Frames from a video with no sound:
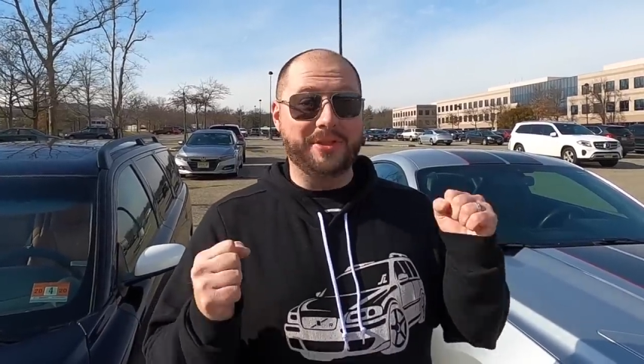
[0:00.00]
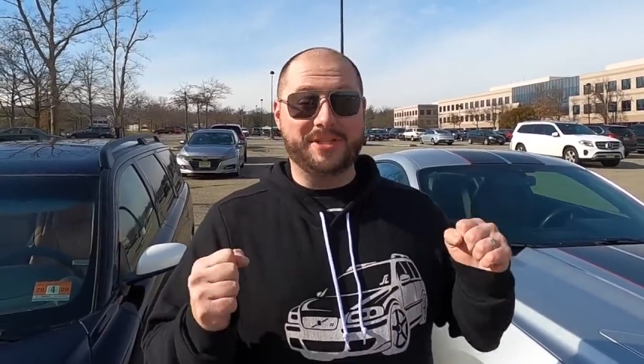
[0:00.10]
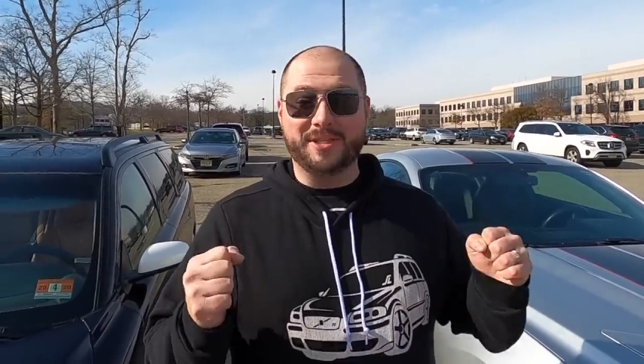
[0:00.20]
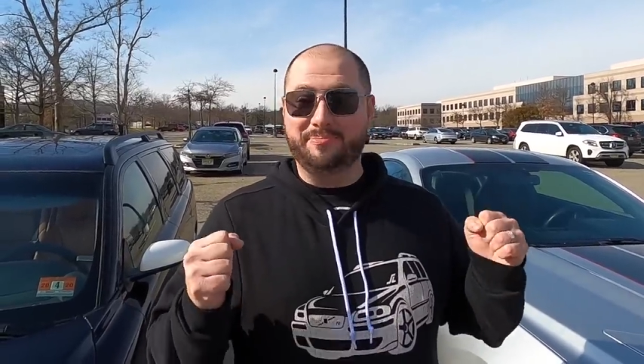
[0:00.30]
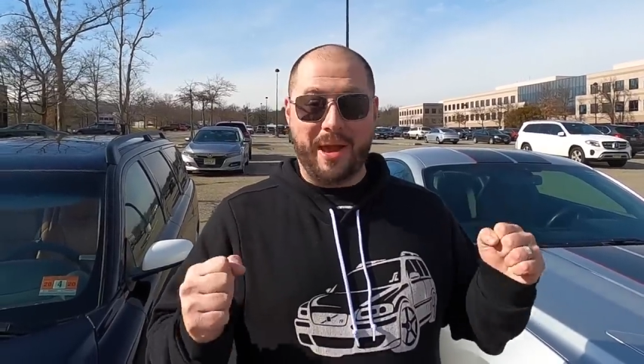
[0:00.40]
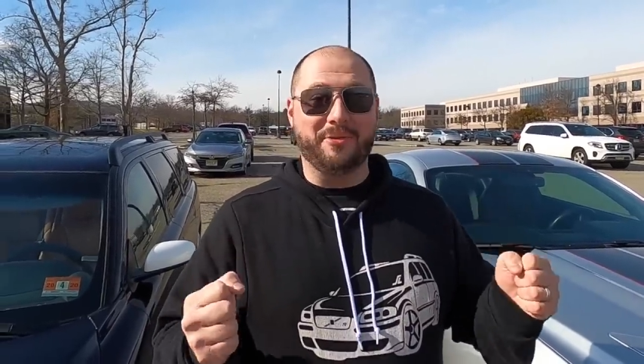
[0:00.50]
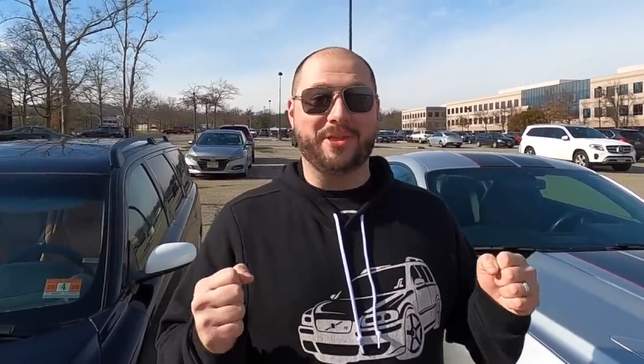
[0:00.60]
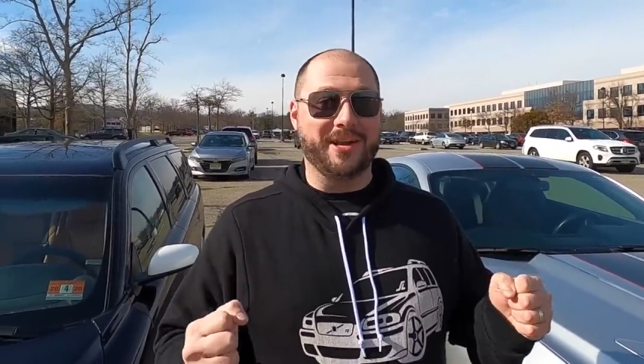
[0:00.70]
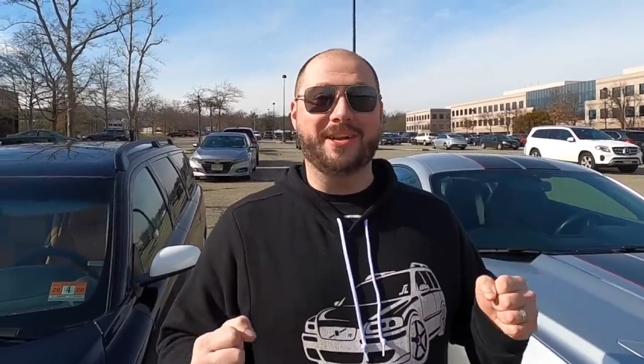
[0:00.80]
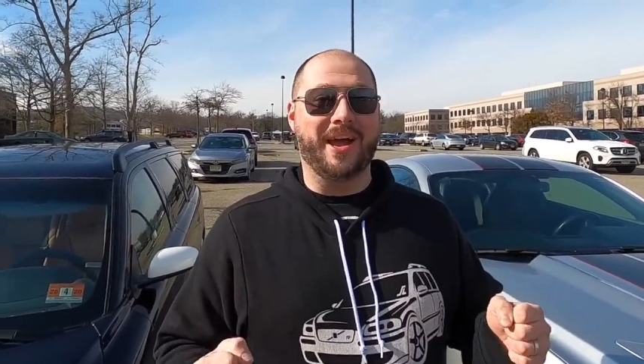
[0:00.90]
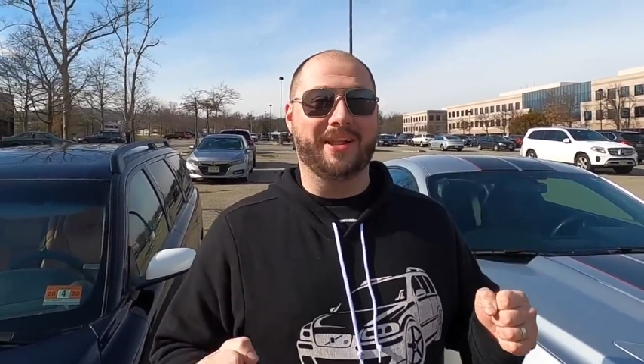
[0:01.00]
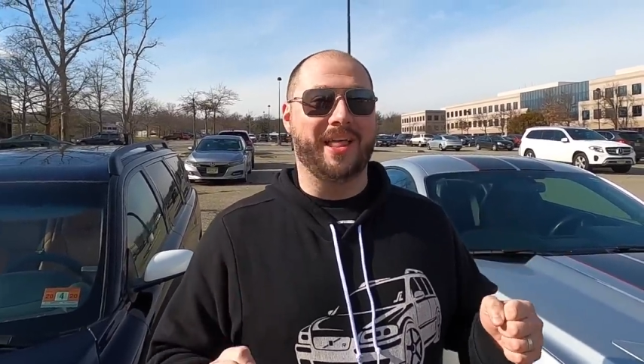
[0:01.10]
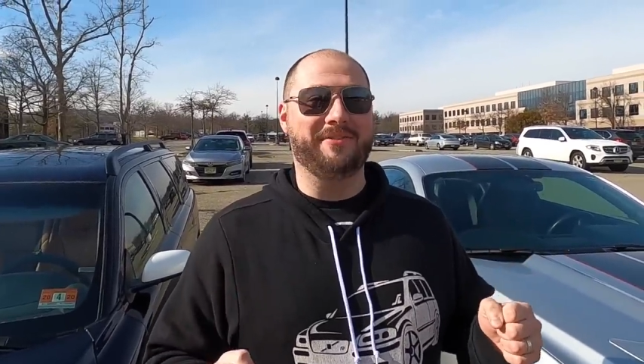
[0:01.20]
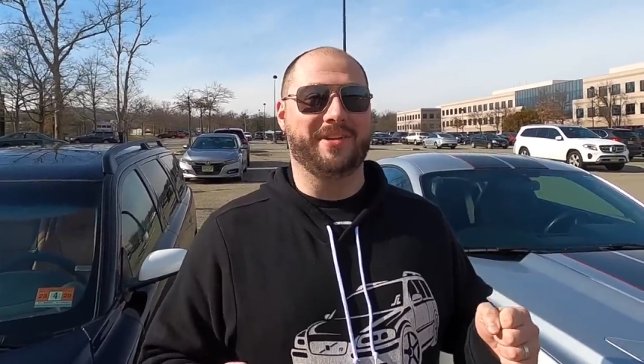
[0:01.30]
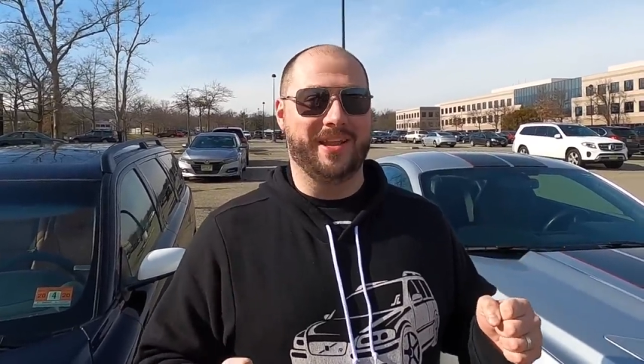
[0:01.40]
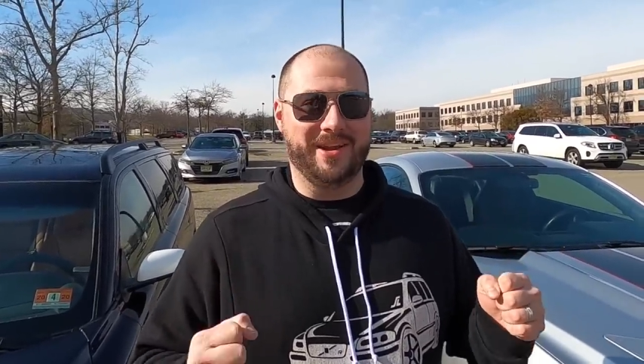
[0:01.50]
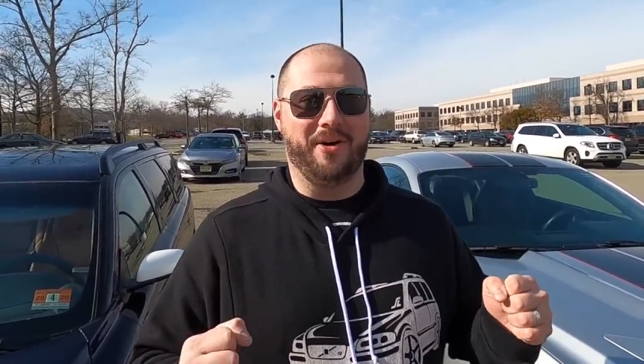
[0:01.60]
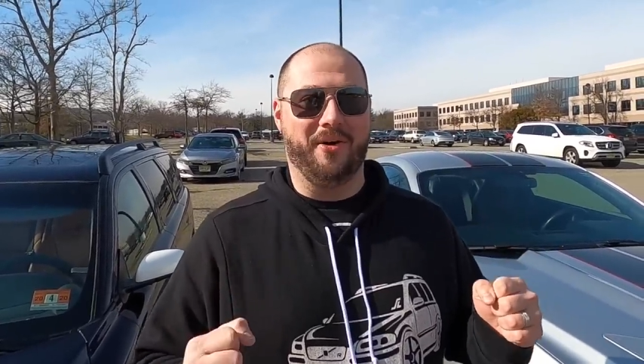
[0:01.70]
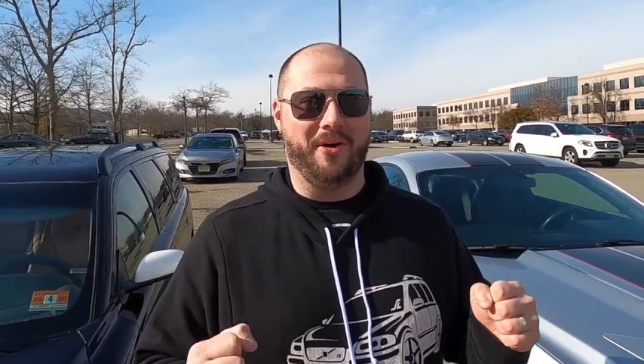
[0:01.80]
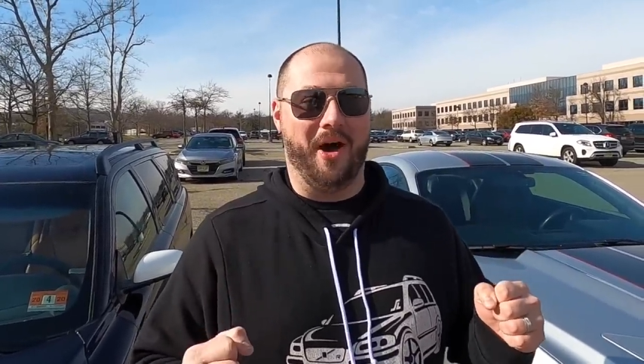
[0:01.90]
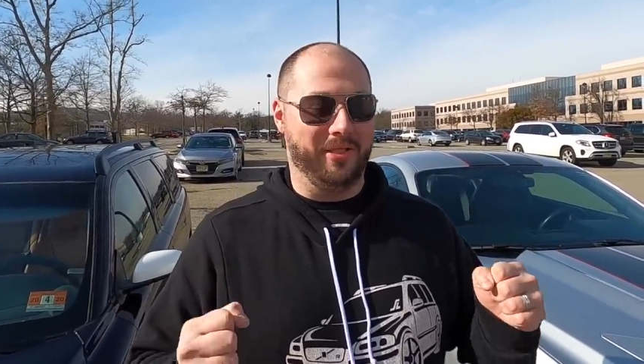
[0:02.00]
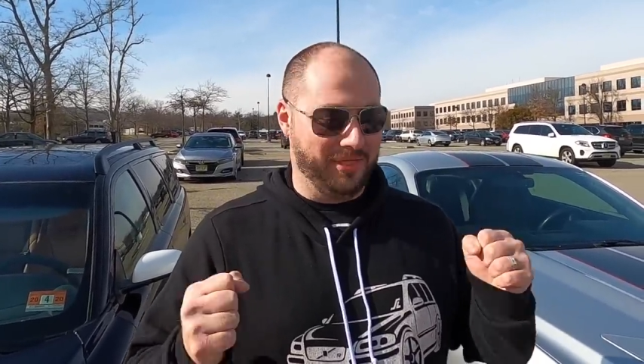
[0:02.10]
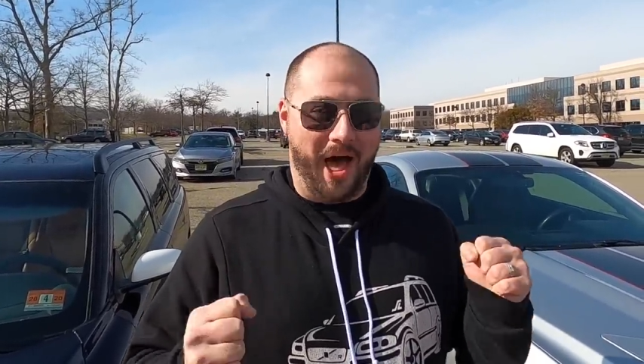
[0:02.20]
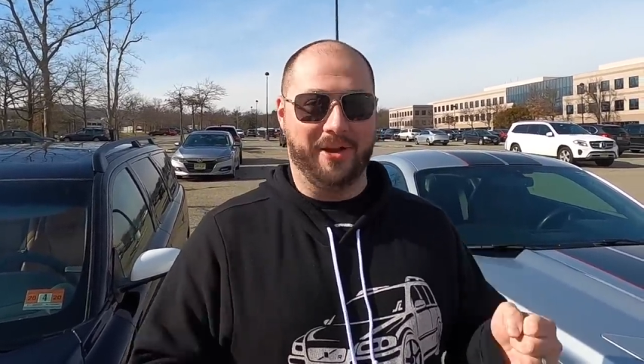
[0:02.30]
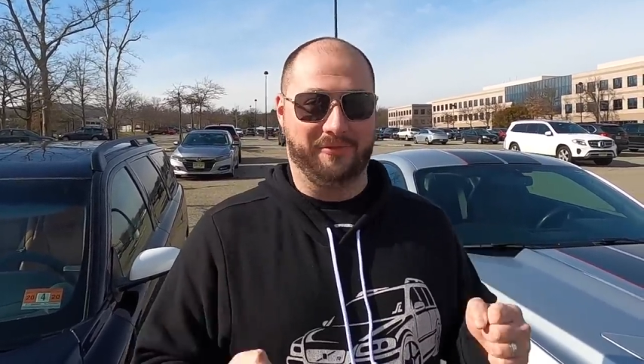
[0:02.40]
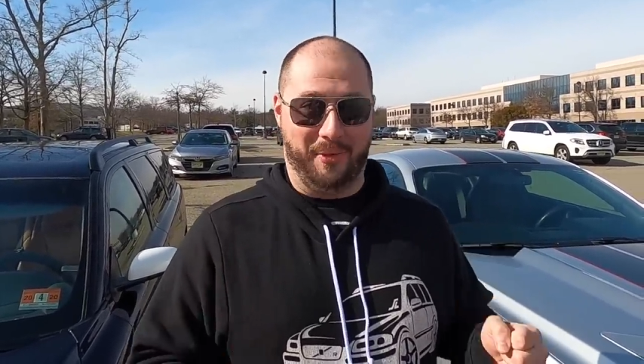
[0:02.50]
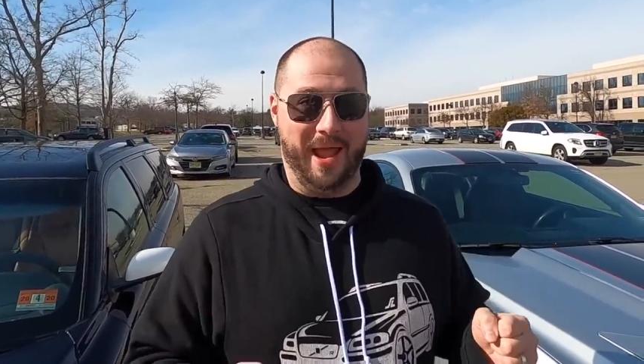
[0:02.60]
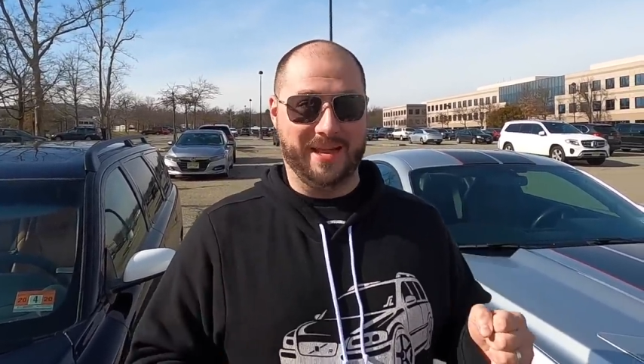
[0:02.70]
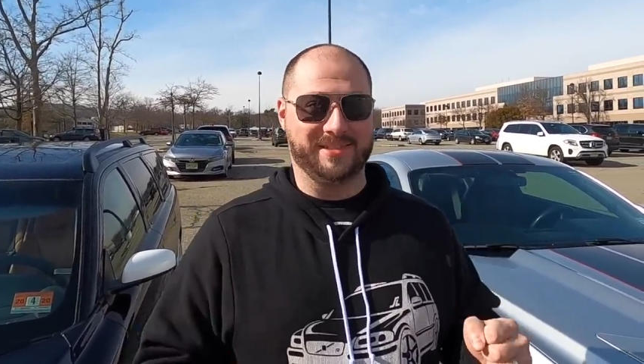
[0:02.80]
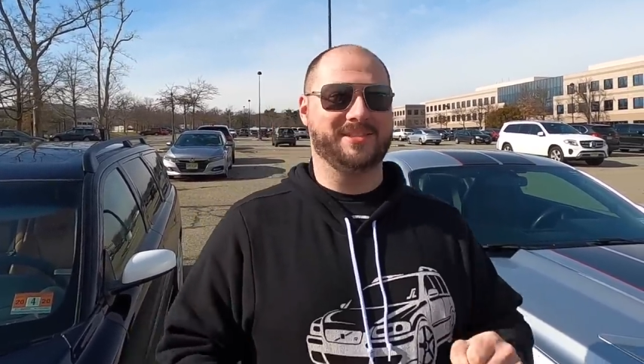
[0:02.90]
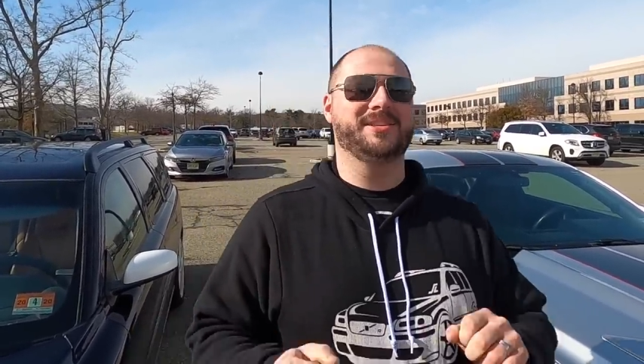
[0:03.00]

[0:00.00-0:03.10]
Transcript: this is better than a 911 in a lot of ways.